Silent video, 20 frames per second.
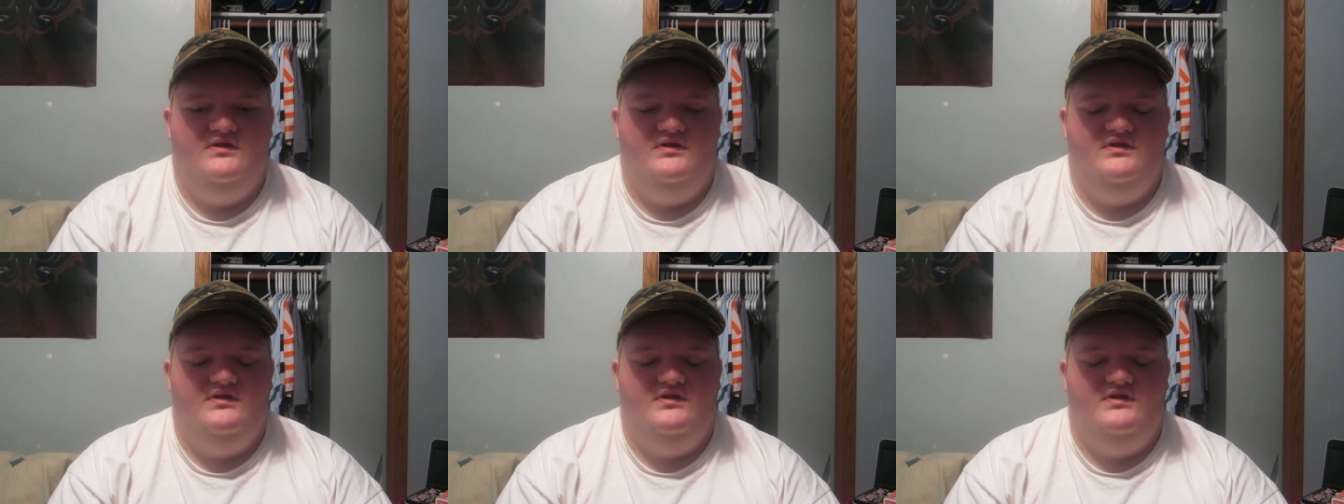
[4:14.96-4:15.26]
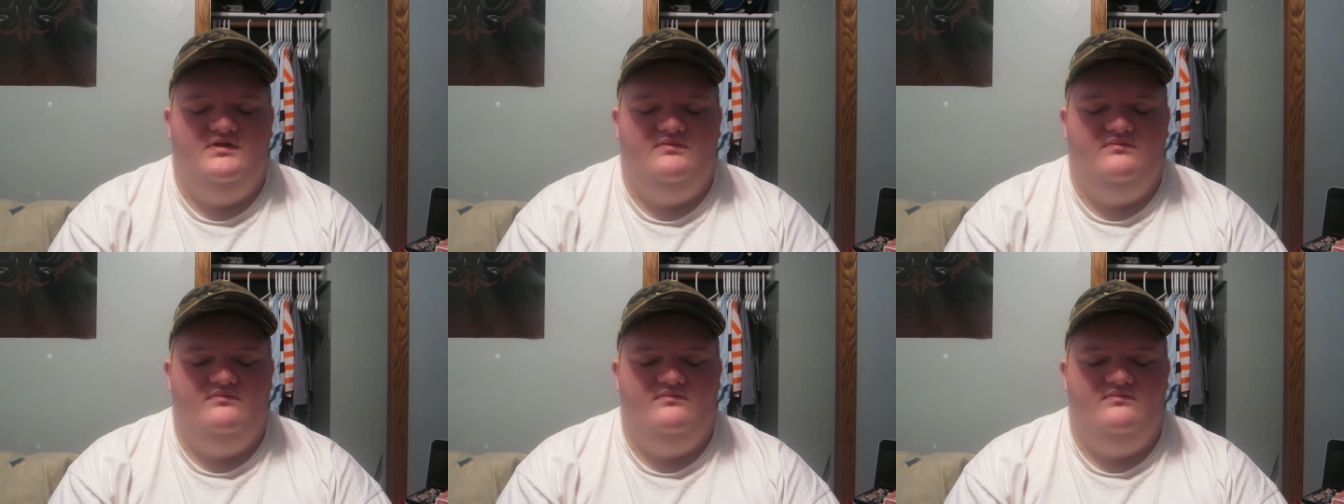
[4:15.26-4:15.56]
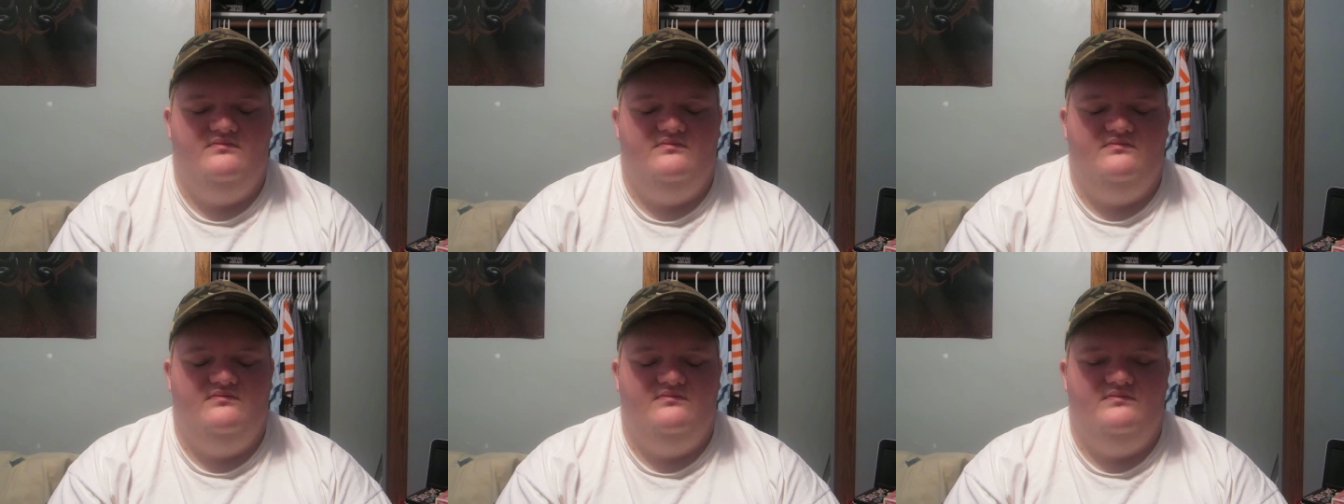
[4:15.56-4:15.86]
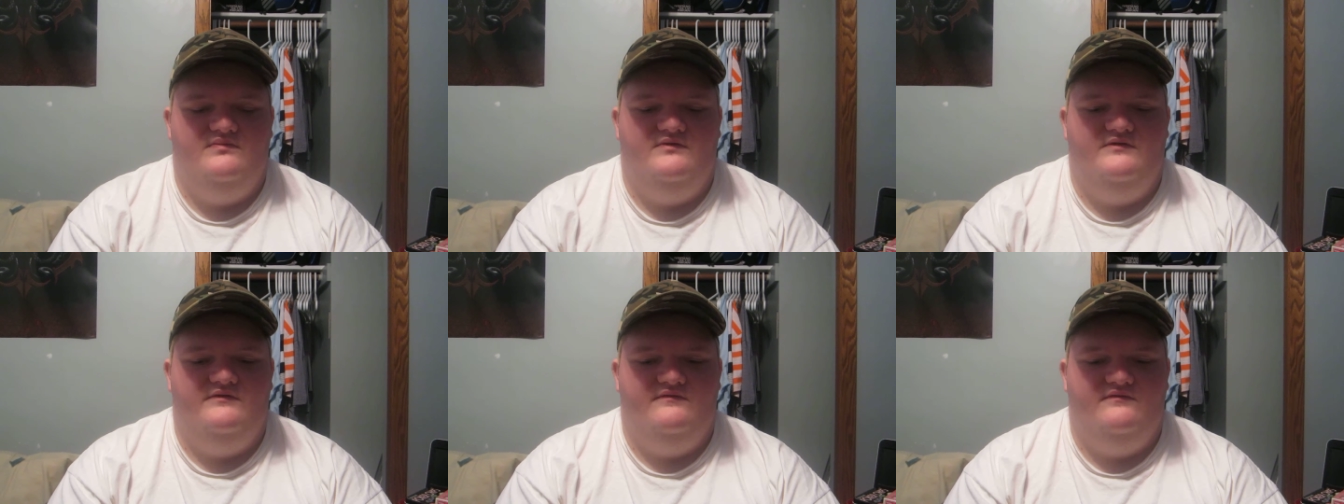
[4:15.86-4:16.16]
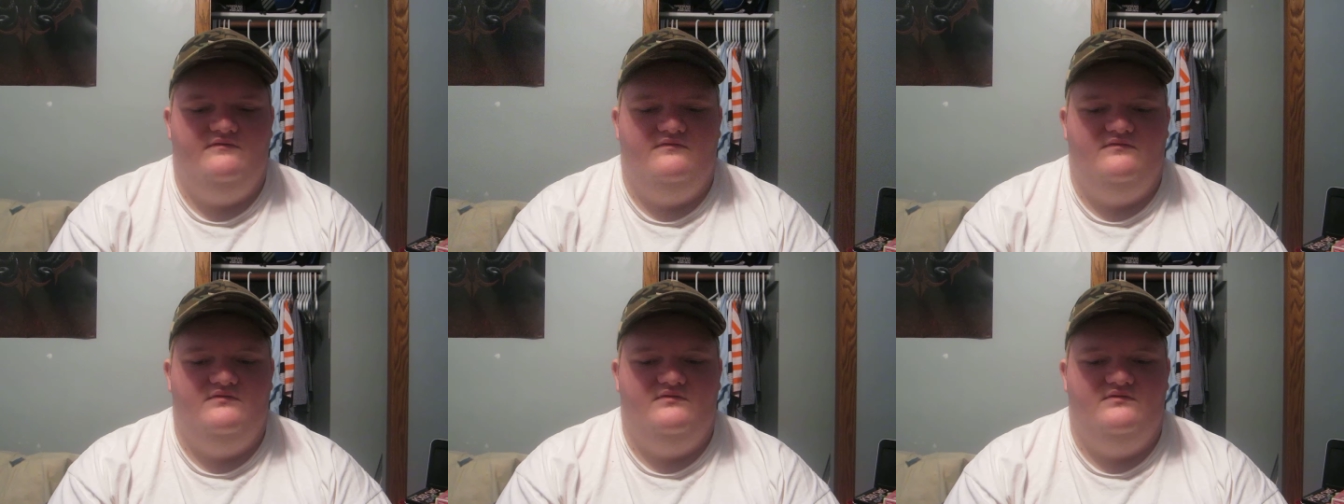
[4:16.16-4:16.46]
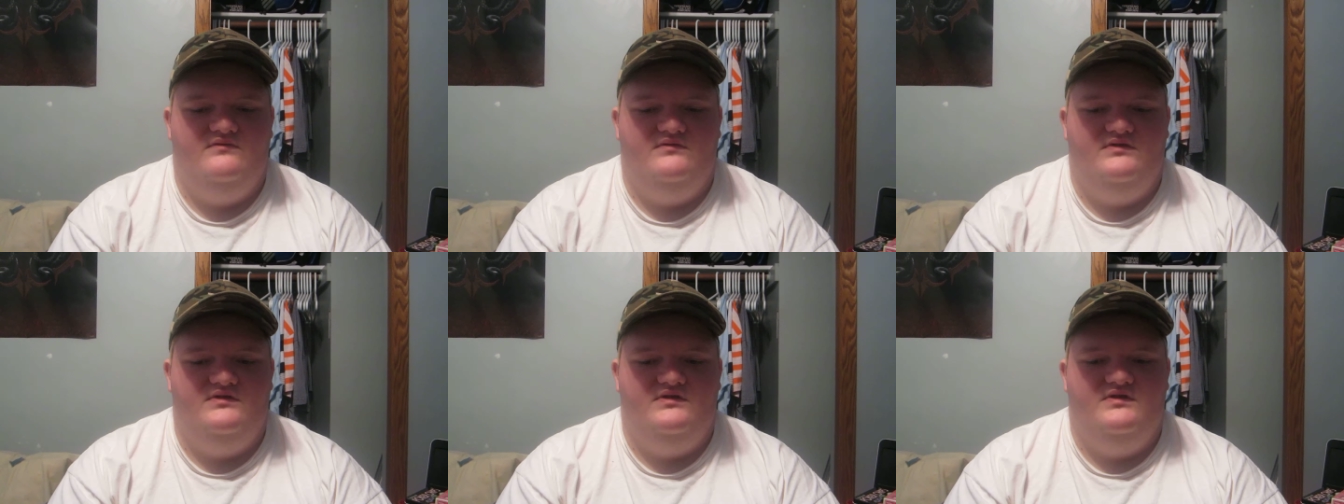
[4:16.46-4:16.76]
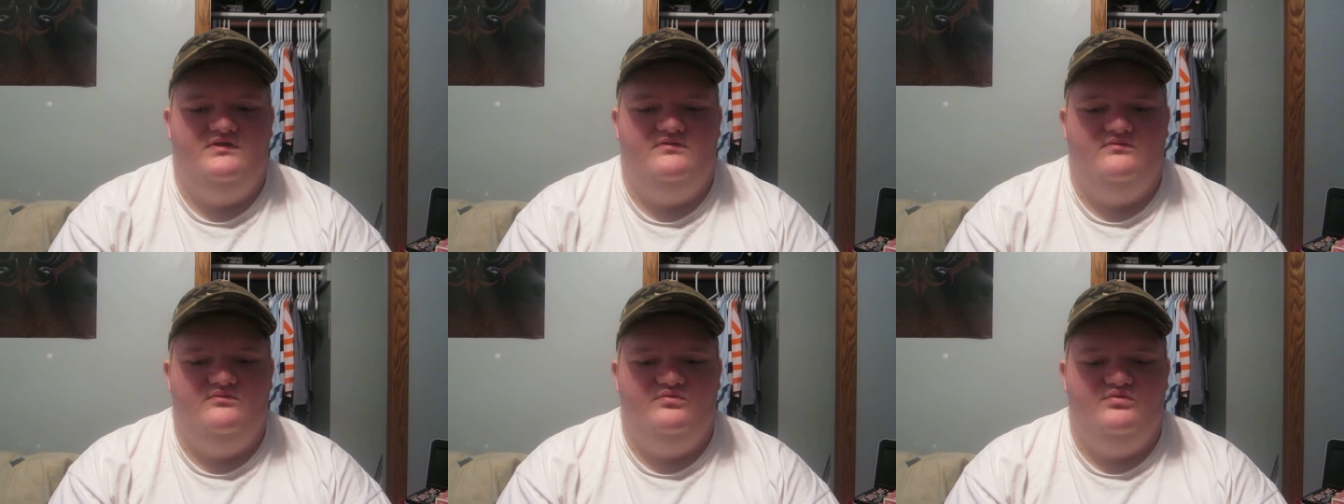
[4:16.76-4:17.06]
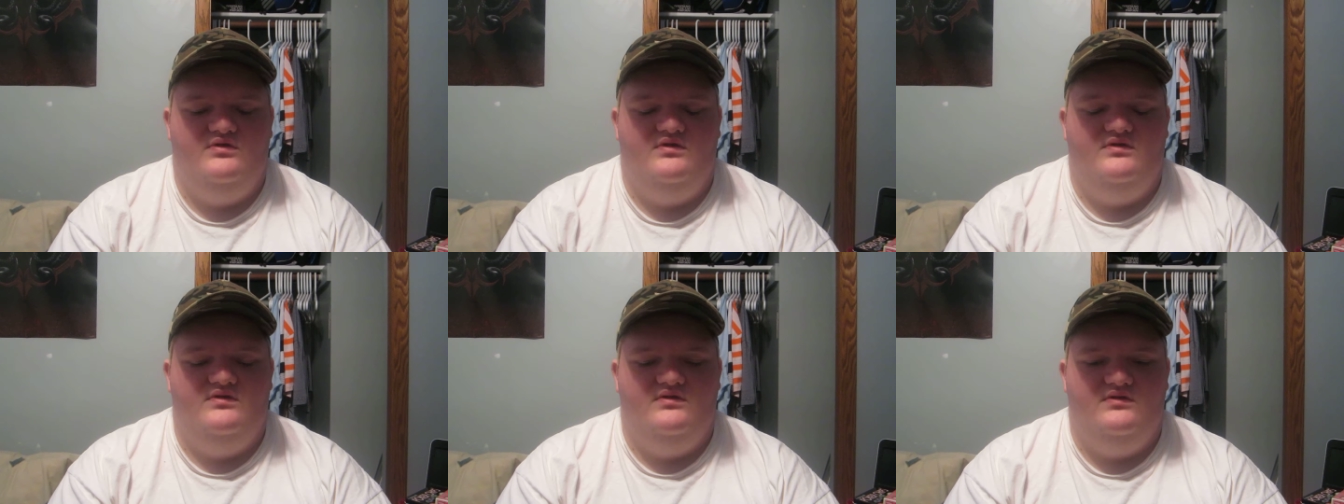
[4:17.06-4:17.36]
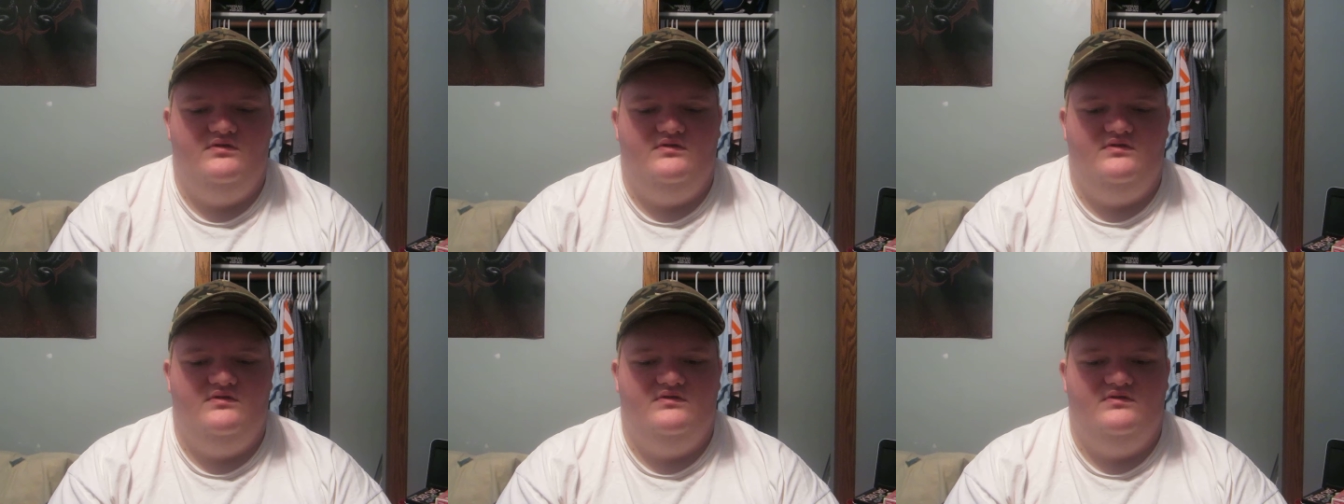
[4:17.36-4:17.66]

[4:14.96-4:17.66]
and then before and then run it